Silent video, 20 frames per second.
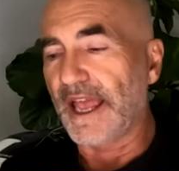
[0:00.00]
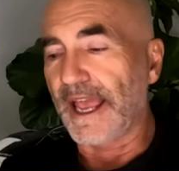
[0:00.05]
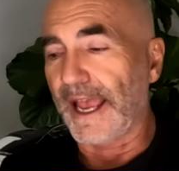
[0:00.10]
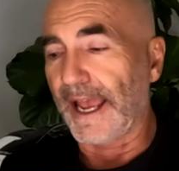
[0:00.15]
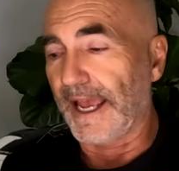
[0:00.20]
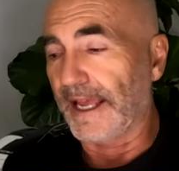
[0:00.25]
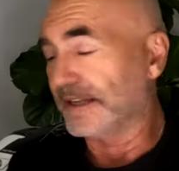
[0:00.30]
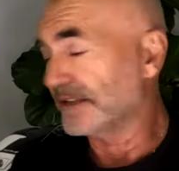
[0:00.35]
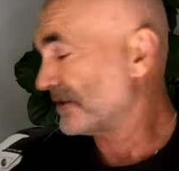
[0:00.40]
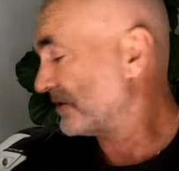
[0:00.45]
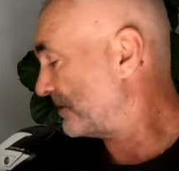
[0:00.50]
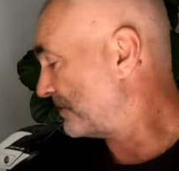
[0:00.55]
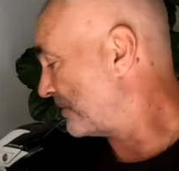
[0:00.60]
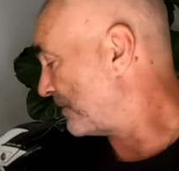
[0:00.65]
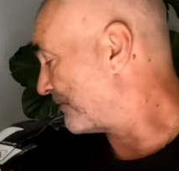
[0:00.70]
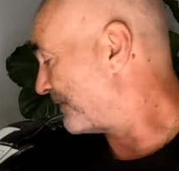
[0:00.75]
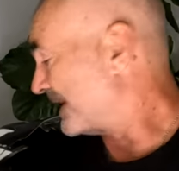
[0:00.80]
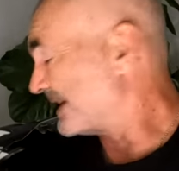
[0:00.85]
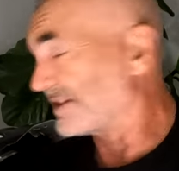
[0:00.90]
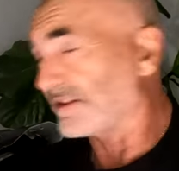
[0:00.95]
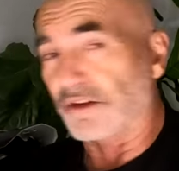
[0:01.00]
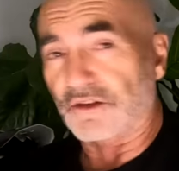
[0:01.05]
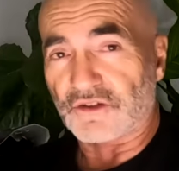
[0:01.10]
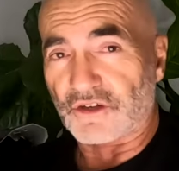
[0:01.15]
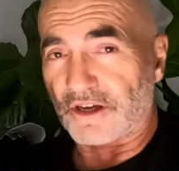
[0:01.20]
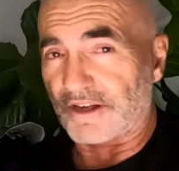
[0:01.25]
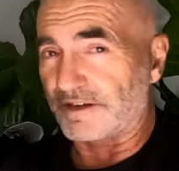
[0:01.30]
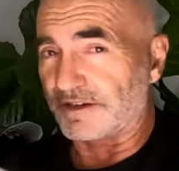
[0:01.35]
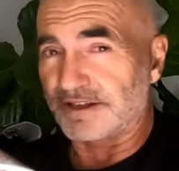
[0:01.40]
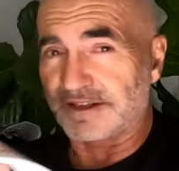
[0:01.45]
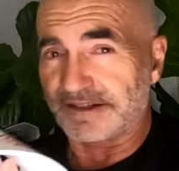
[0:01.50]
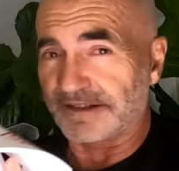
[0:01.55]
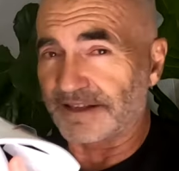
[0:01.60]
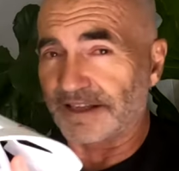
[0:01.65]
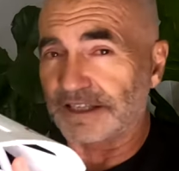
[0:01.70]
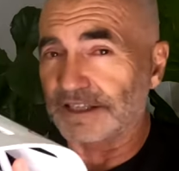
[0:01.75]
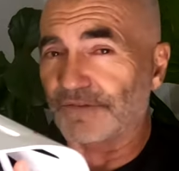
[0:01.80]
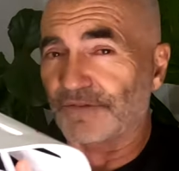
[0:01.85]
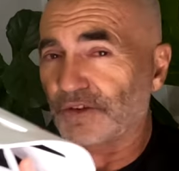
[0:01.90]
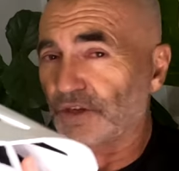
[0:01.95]
And the research on it
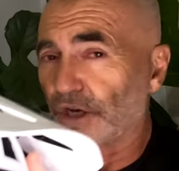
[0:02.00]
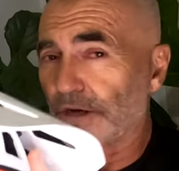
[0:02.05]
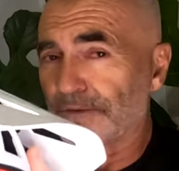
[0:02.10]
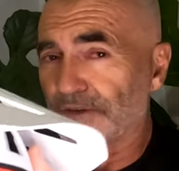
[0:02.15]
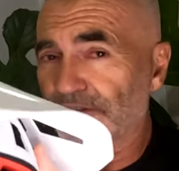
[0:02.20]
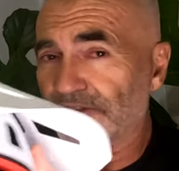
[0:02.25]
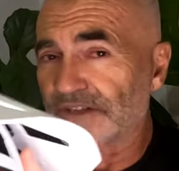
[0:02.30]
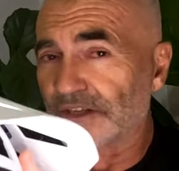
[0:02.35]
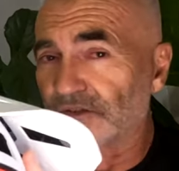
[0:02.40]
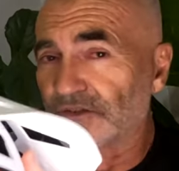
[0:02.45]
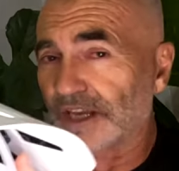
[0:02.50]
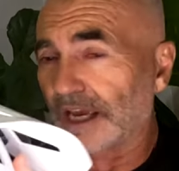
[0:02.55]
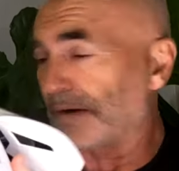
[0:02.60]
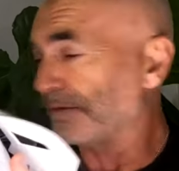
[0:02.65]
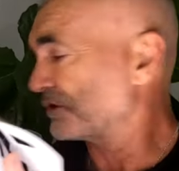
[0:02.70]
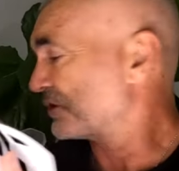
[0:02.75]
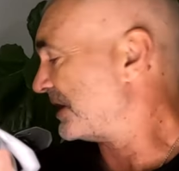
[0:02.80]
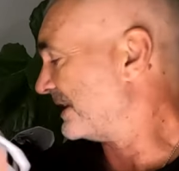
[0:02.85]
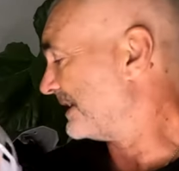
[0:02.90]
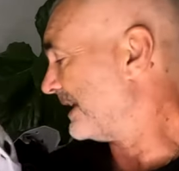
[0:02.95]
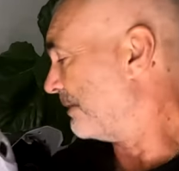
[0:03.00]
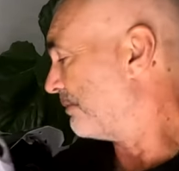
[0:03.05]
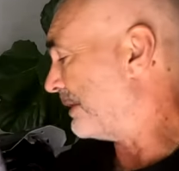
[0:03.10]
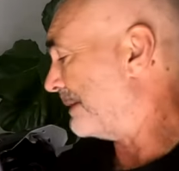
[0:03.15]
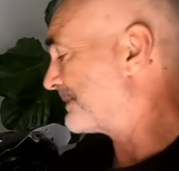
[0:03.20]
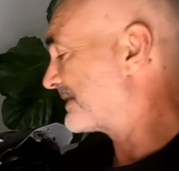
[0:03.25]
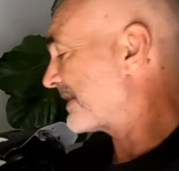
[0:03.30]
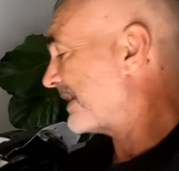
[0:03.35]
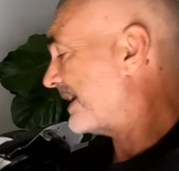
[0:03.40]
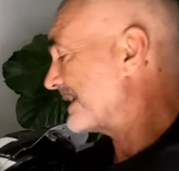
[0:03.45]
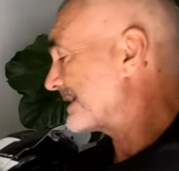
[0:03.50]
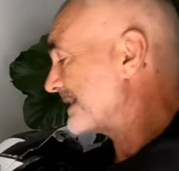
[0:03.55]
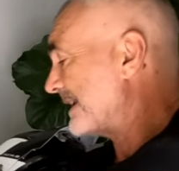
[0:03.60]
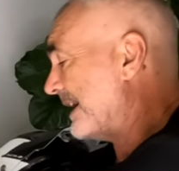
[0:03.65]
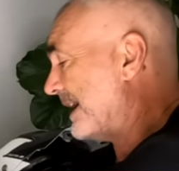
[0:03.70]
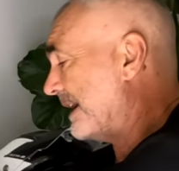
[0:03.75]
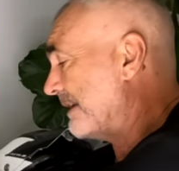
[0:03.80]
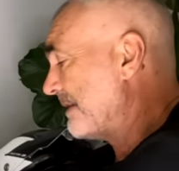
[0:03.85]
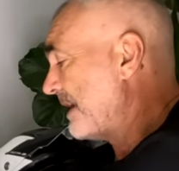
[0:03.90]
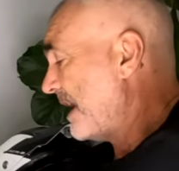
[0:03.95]
is phenomenal. So go and check their websites
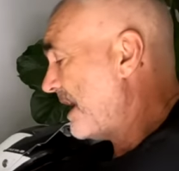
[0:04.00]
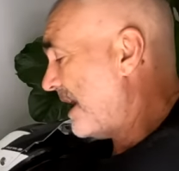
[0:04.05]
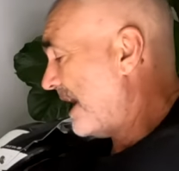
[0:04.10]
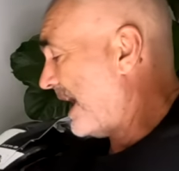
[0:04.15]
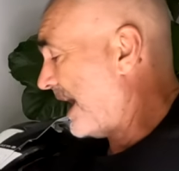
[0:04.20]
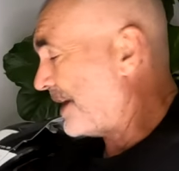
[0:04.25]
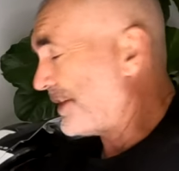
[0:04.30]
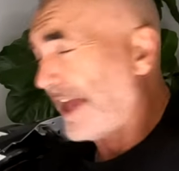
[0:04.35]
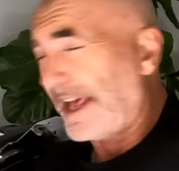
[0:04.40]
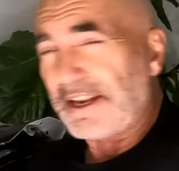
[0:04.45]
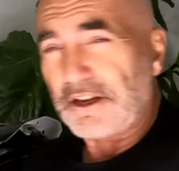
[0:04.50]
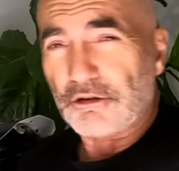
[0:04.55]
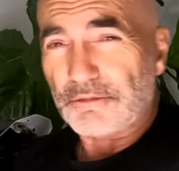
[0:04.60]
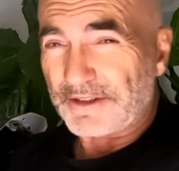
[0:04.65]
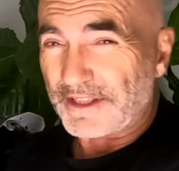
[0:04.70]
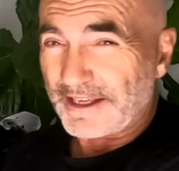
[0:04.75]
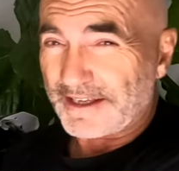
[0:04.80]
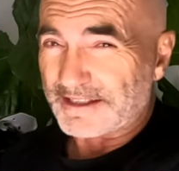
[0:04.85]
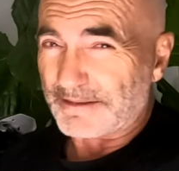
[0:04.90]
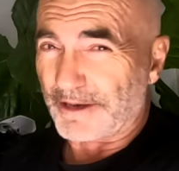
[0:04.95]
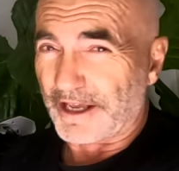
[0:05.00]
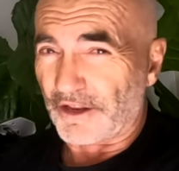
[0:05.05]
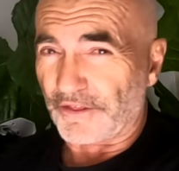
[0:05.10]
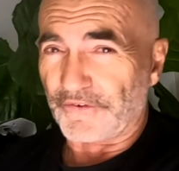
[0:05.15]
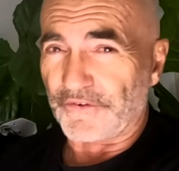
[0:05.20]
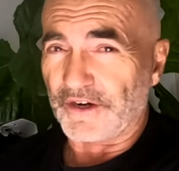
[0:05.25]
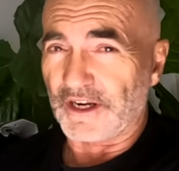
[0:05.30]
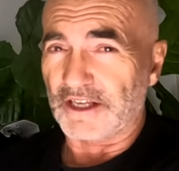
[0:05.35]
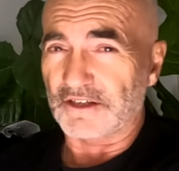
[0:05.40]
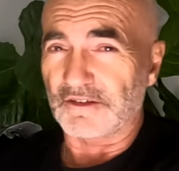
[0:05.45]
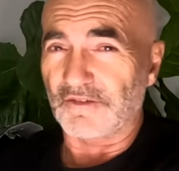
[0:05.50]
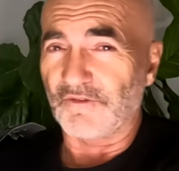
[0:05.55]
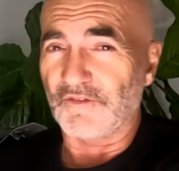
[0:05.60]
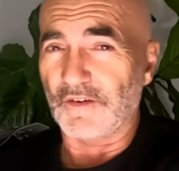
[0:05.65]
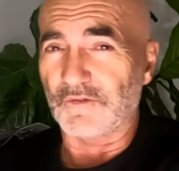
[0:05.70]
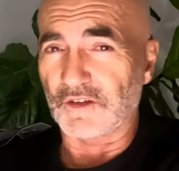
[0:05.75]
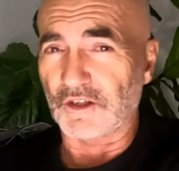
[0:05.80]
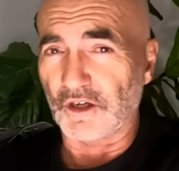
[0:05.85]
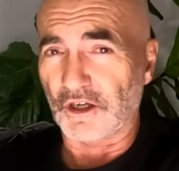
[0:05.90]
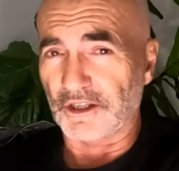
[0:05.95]
out. That helmet there is about a
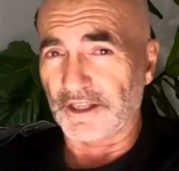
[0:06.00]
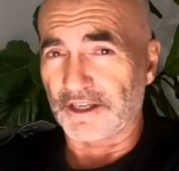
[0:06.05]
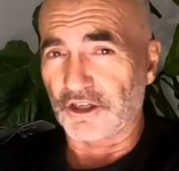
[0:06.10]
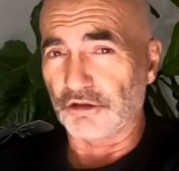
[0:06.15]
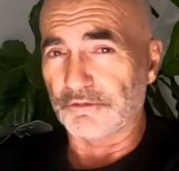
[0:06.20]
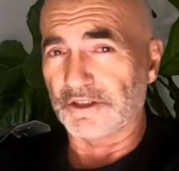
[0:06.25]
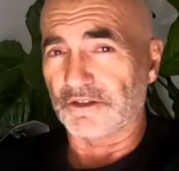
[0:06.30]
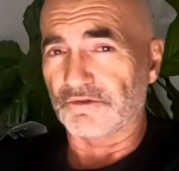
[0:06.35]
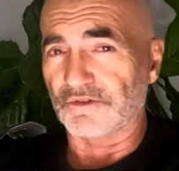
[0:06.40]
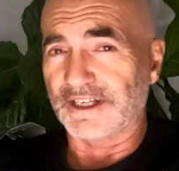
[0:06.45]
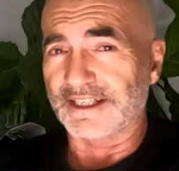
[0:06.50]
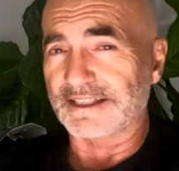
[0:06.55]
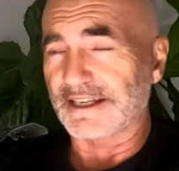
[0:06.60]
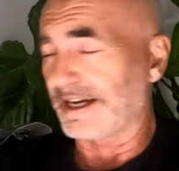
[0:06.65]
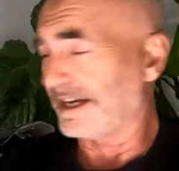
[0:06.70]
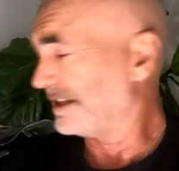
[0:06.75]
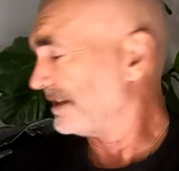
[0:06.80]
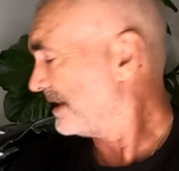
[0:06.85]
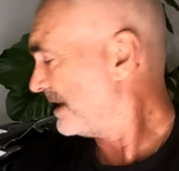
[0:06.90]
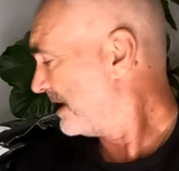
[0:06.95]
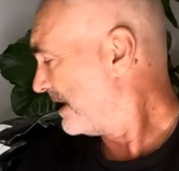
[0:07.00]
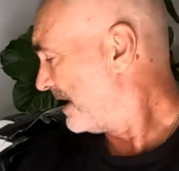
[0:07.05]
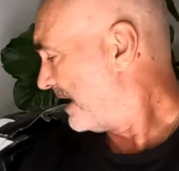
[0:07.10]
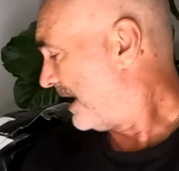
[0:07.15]
$350 helmet retail.